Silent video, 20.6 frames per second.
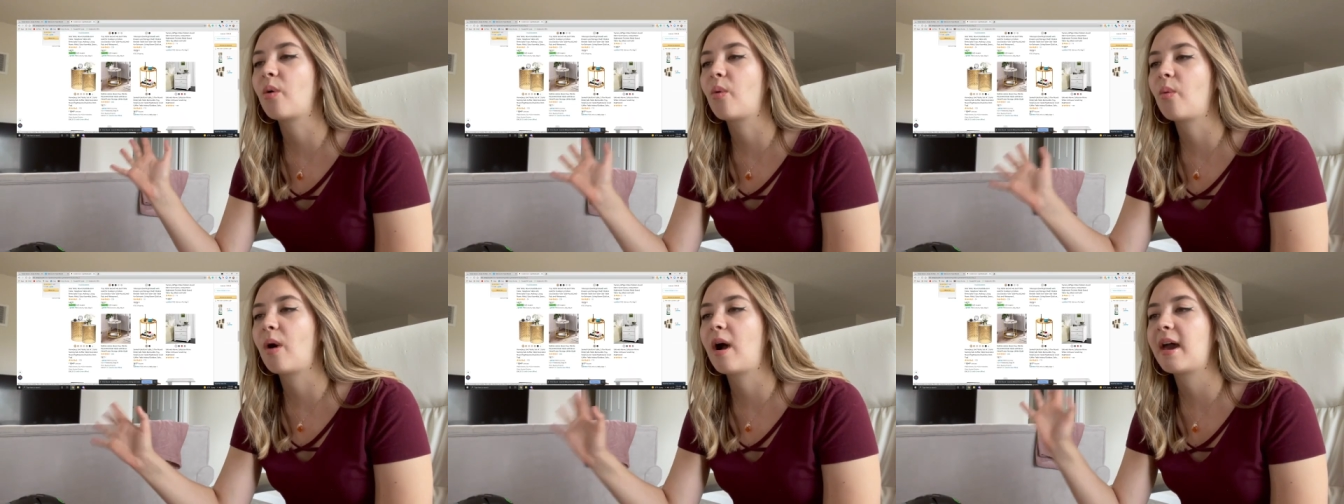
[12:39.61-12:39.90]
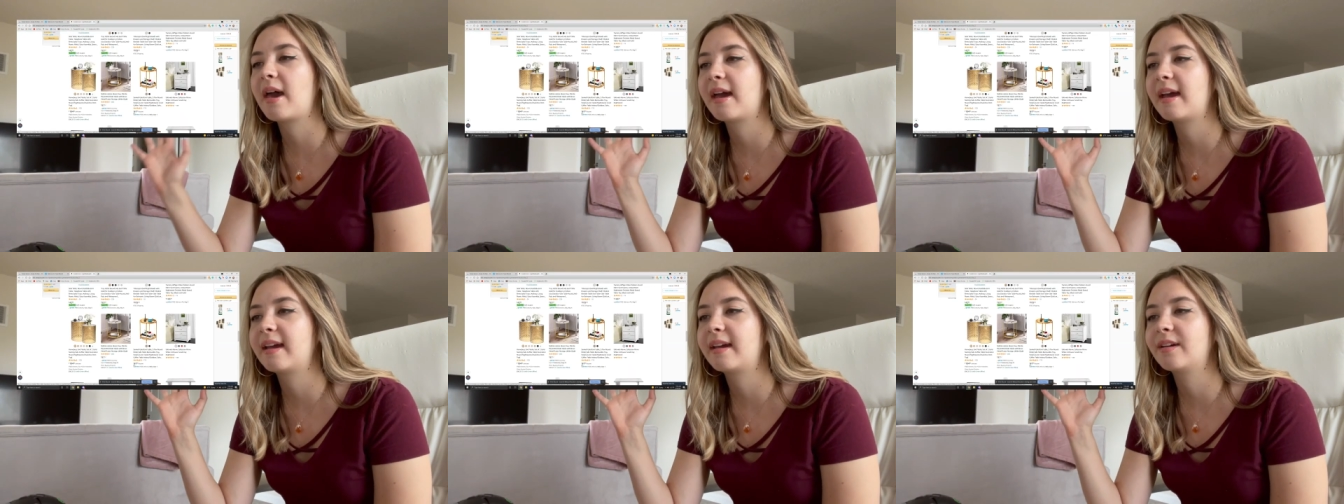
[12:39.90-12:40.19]

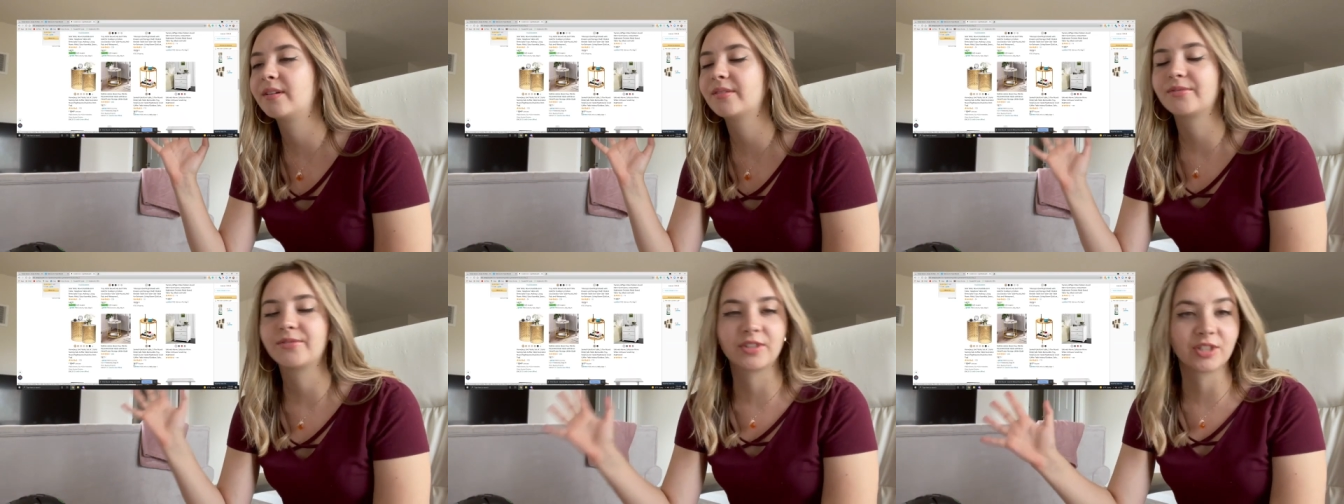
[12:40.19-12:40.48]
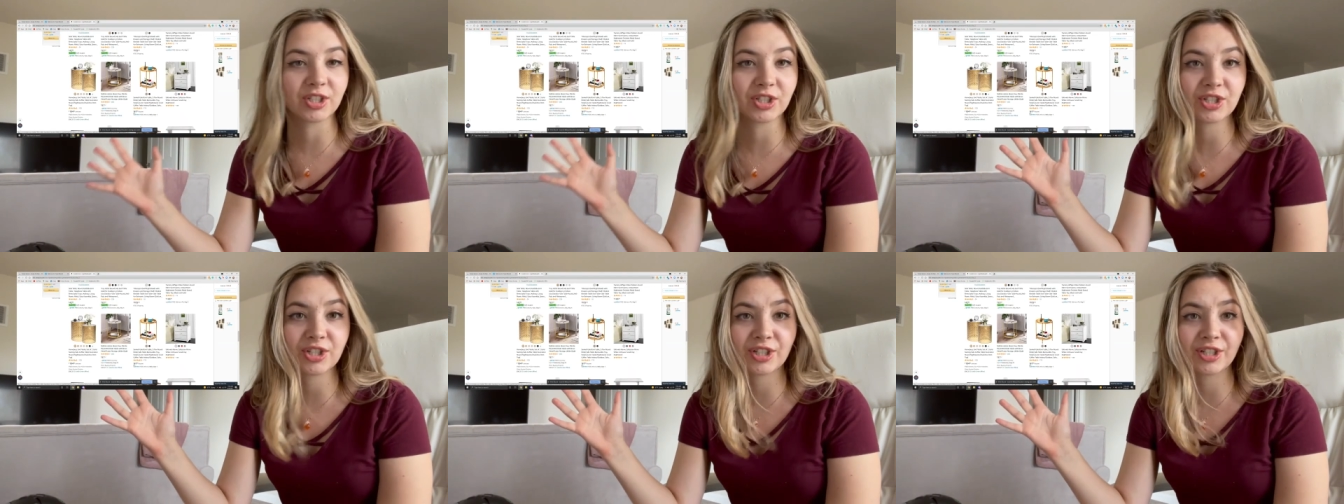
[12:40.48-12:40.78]
why
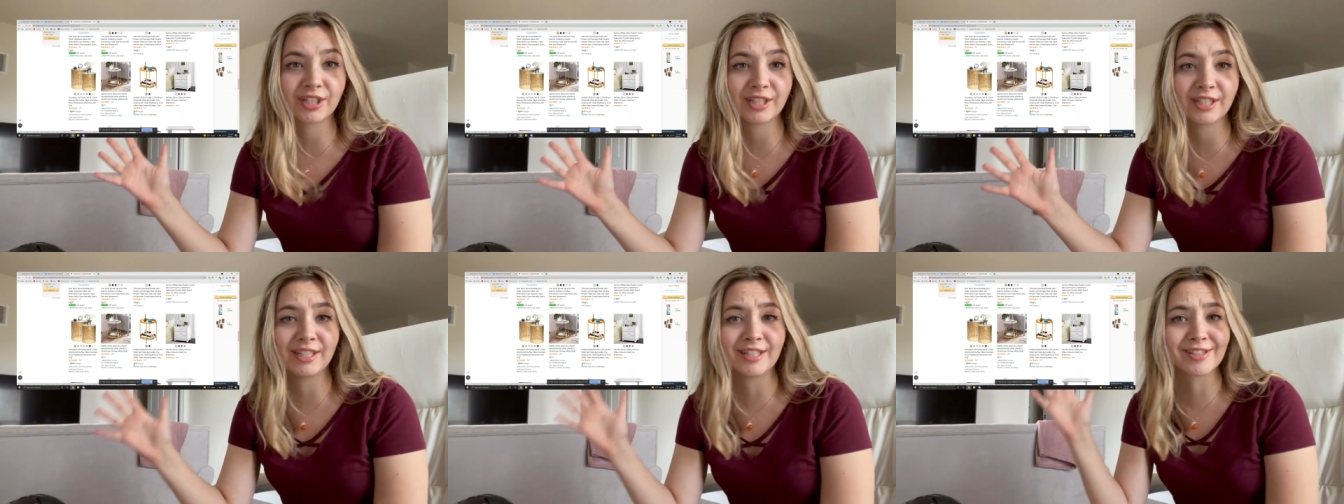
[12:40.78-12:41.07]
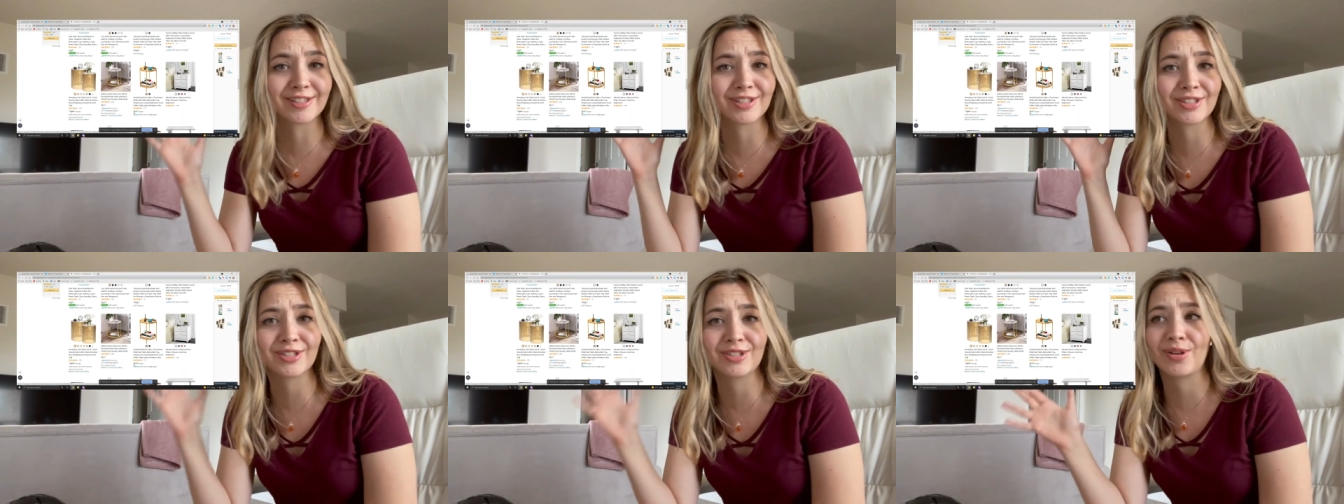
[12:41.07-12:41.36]
furniture
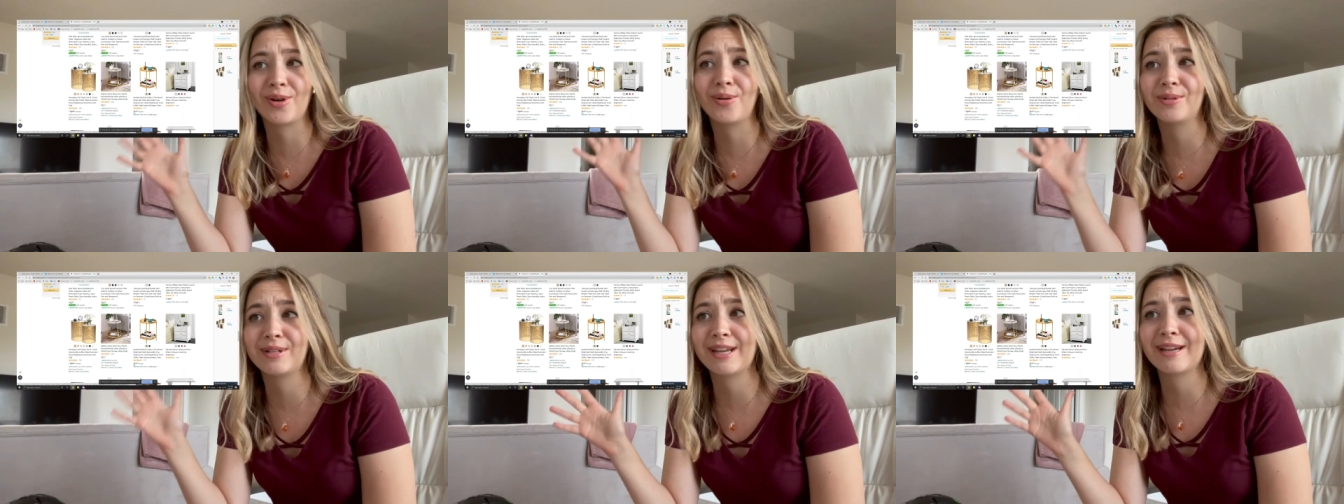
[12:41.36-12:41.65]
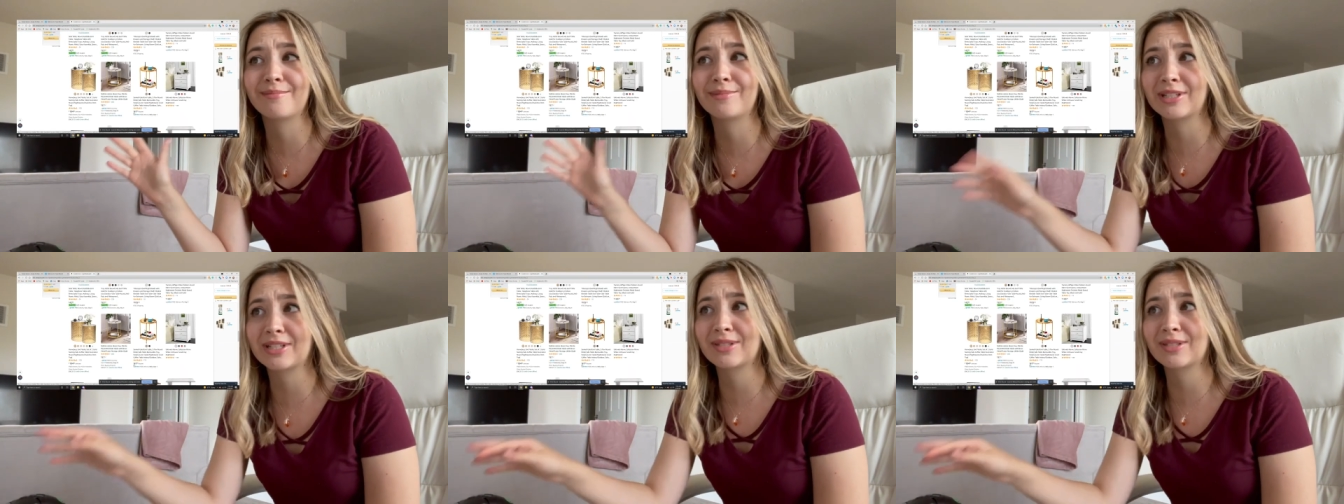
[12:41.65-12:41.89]
is so damn